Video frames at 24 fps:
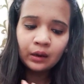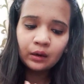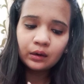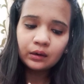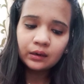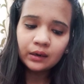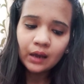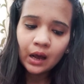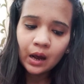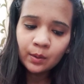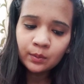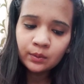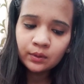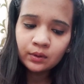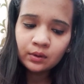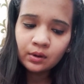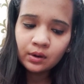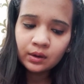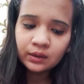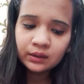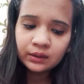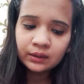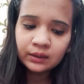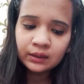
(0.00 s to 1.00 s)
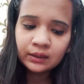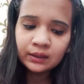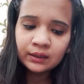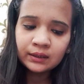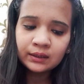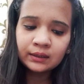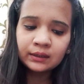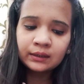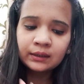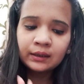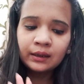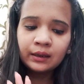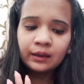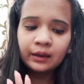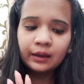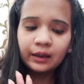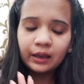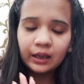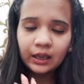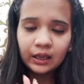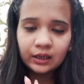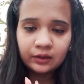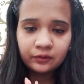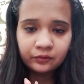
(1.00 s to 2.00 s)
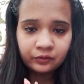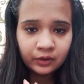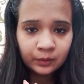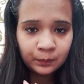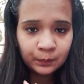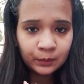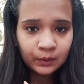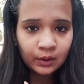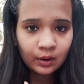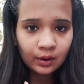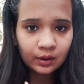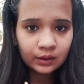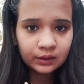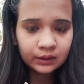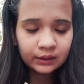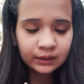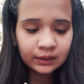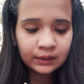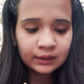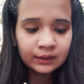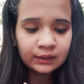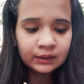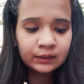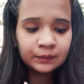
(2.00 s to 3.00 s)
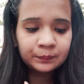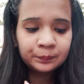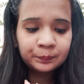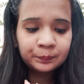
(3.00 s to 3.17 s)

noun clauses, adverb clauses